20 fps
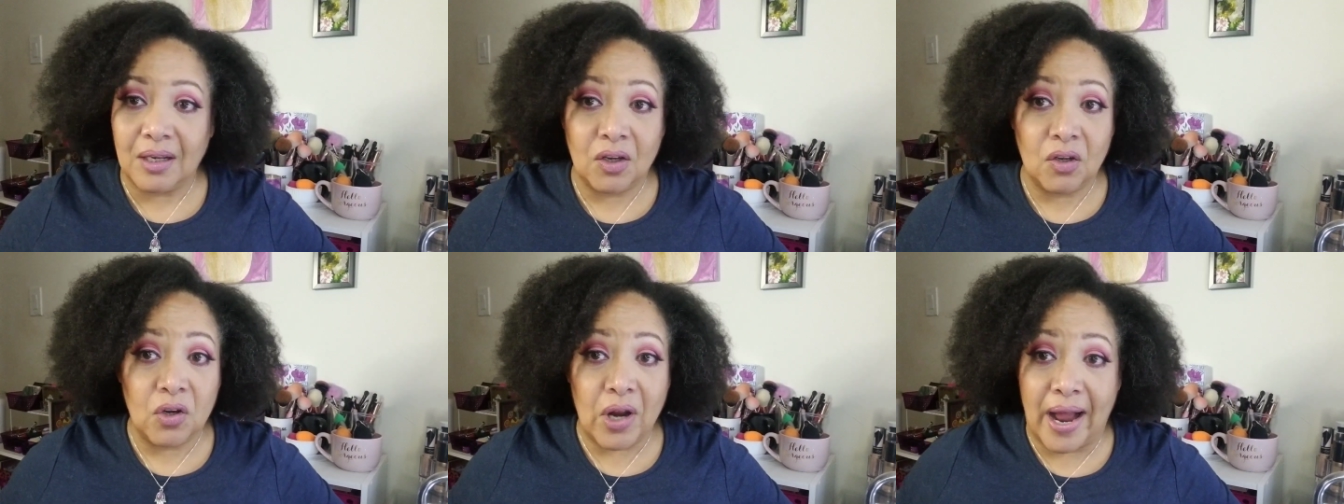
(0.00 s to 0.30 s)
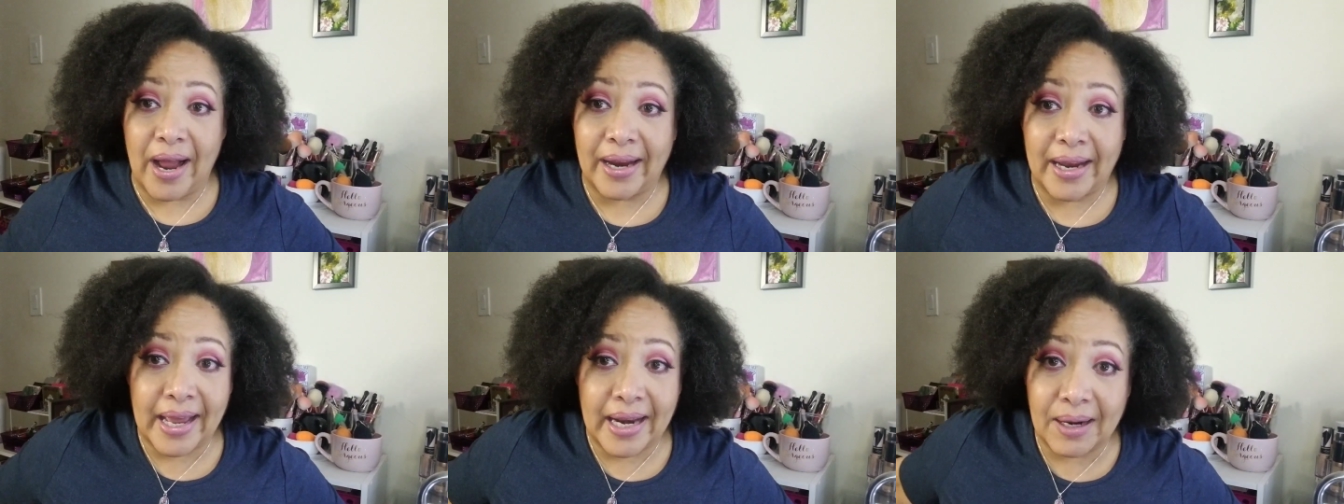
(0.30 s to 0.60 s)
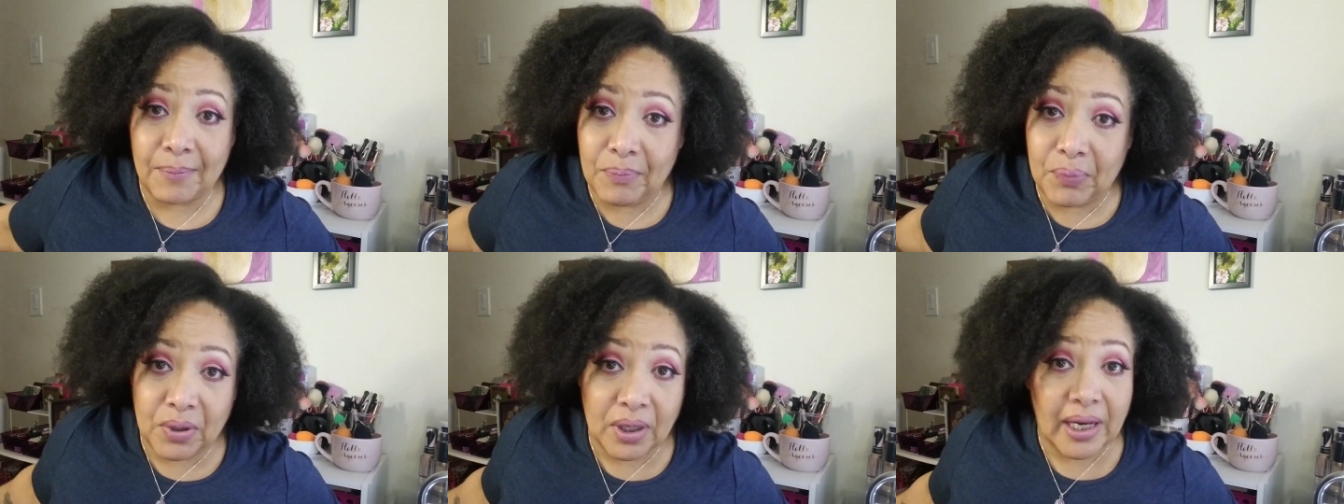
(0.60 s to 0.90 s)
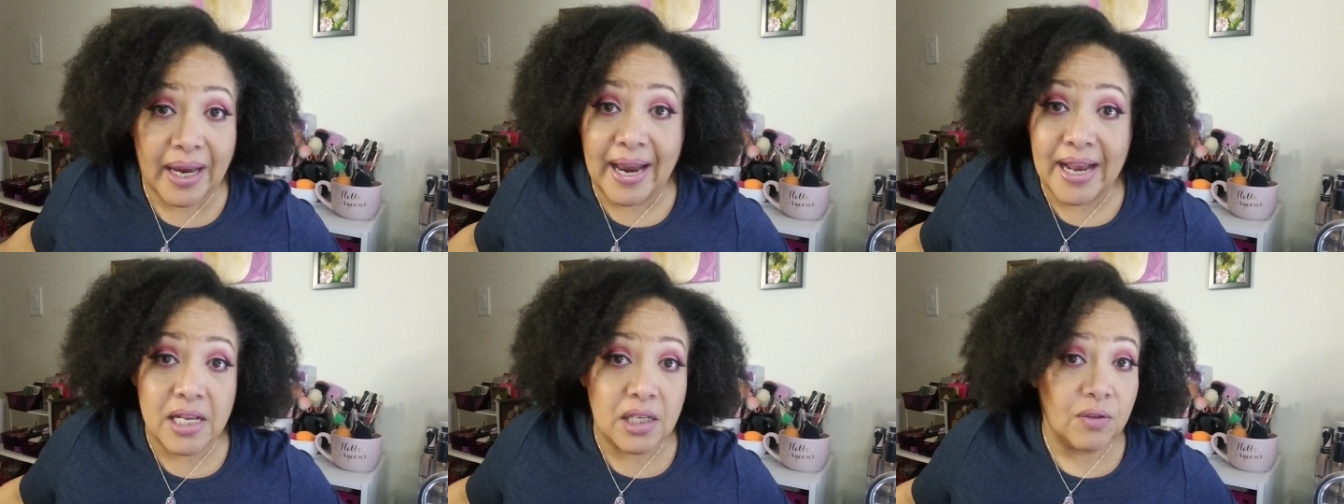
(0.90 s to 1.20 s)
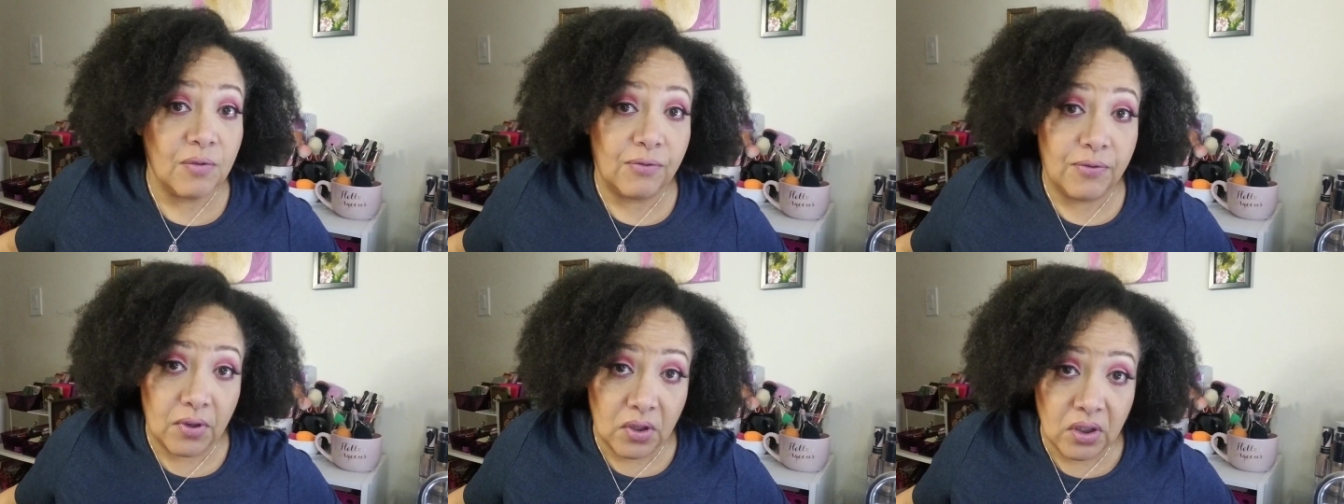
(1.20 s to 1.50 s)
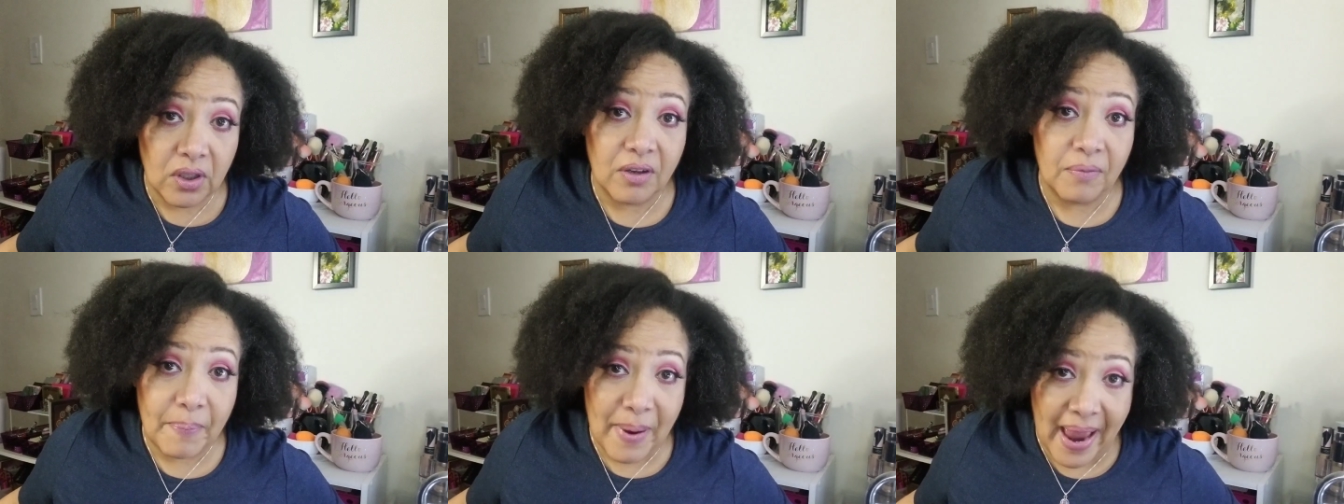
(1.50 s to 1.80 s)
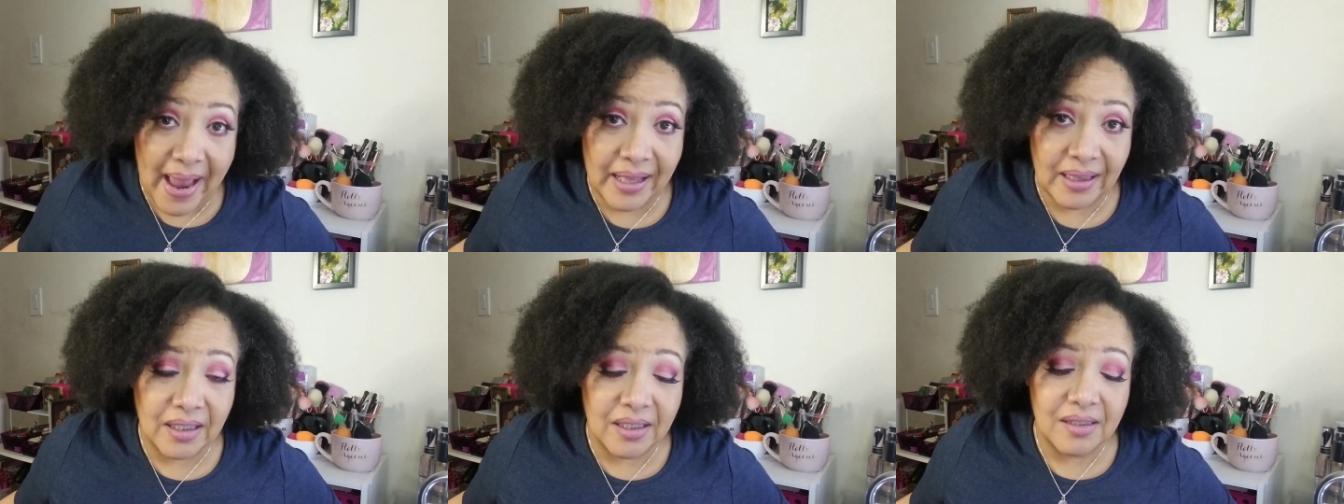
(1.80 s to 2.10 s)
You know, I got a bookcase full of
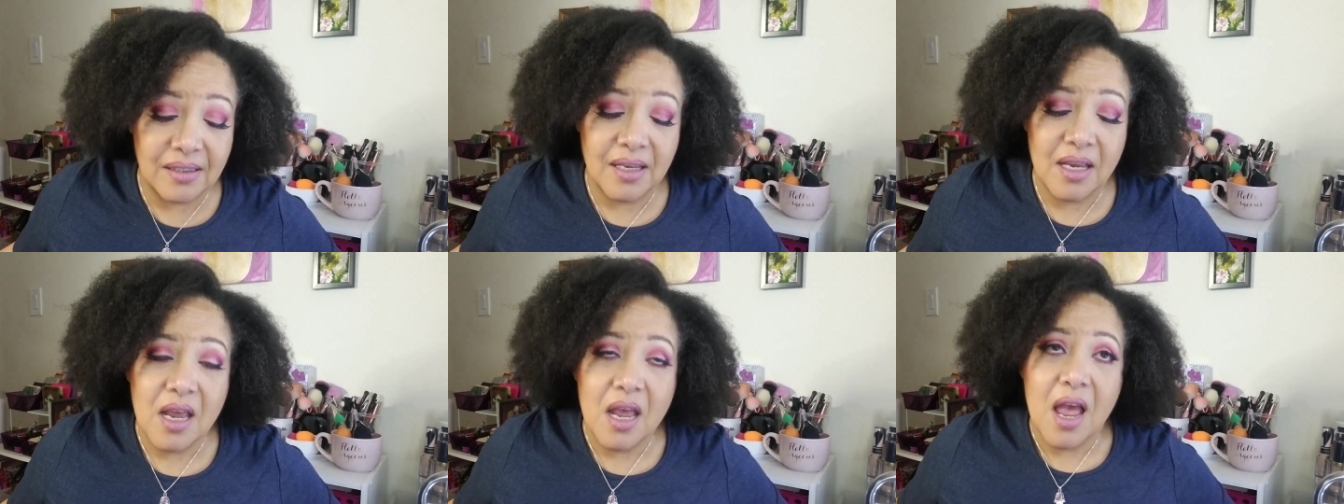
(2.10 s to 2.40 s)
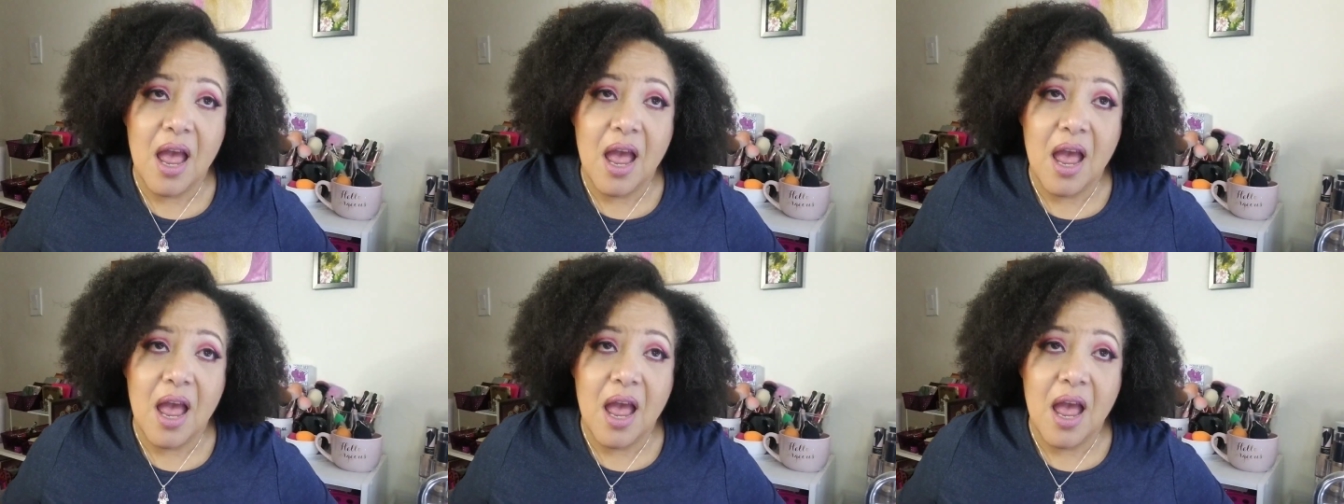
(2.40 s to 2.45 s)
palettes.